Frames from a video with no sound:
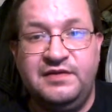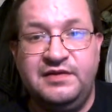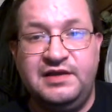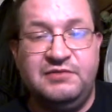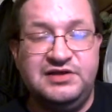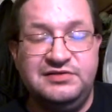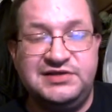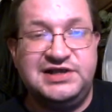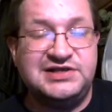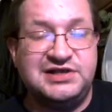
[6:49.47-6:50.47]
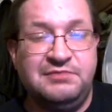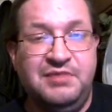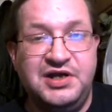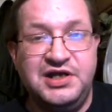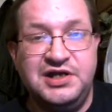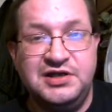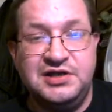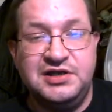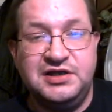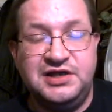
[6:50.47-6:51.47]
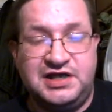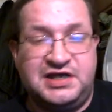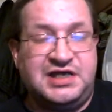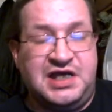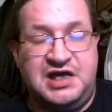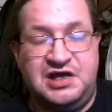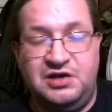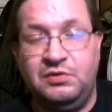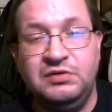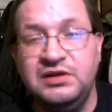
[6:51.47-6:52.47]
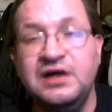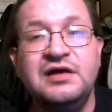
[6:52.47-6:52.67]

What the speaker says: That when you see somebody get killed,